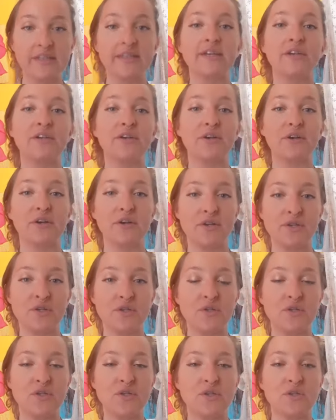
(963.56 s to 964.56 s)
encourage
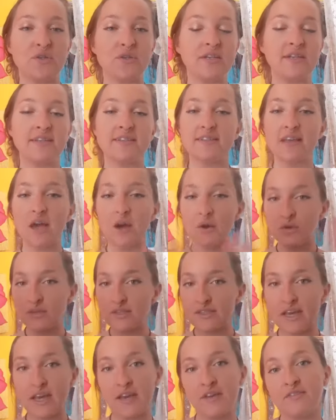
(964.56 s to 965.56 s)
you to do this
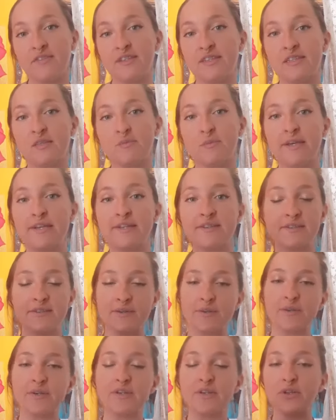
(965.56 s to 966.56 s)
outside of this space so
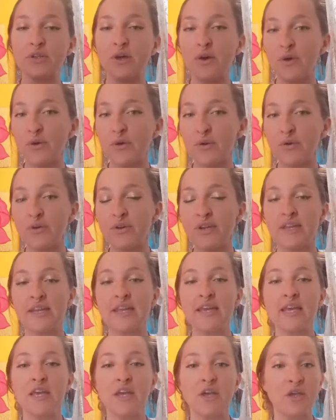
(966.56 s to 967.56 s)
you're alone, and
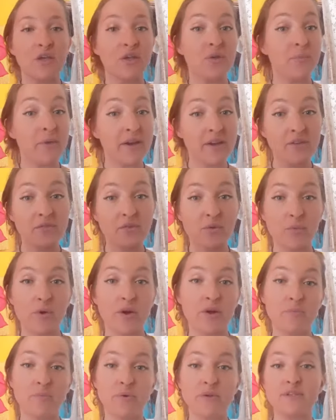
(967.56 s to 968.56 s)
you might even
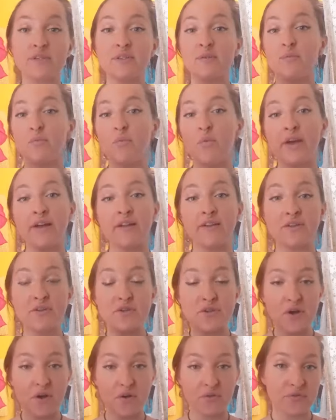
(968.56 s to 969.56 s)
want to put some whale and
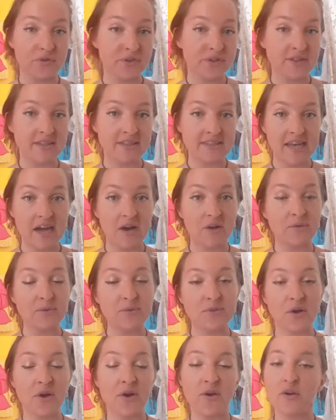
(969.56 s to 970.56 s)
dolphin
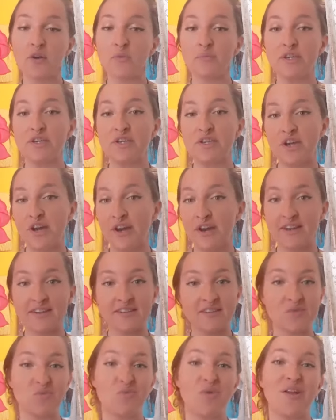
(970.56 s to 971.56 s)
sounds on. I'll be sharing
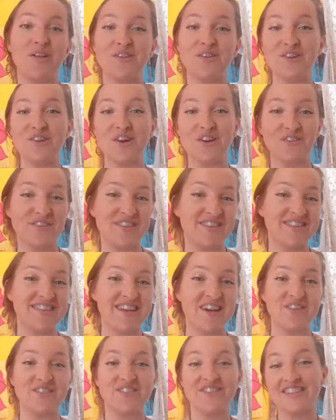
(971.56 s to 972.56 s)
some whale and dolphin
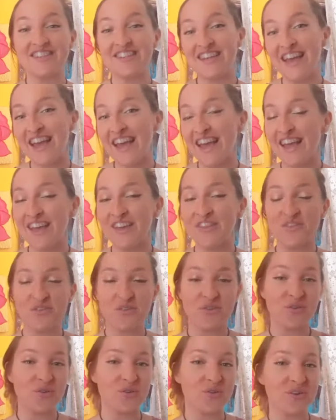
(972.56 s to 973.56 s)
sounds today and
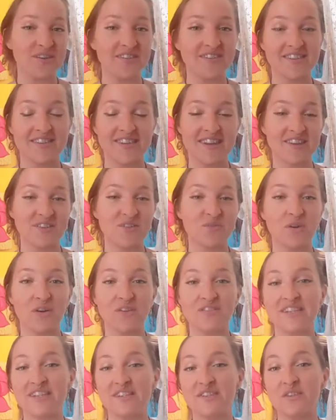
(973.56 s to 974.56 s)
throughout the course of the next
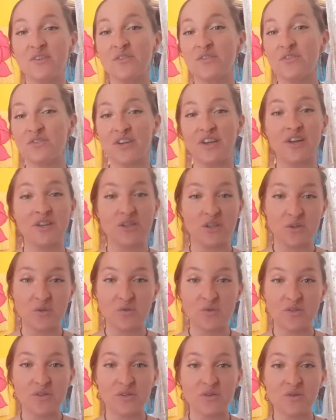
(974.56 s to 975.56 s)
12 days that are free on
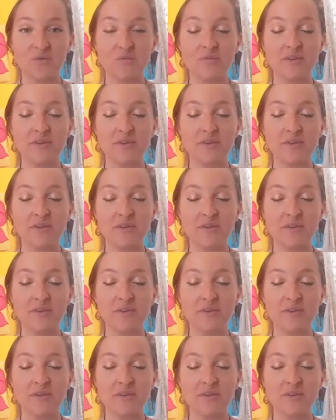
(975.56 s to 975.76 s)
YouTube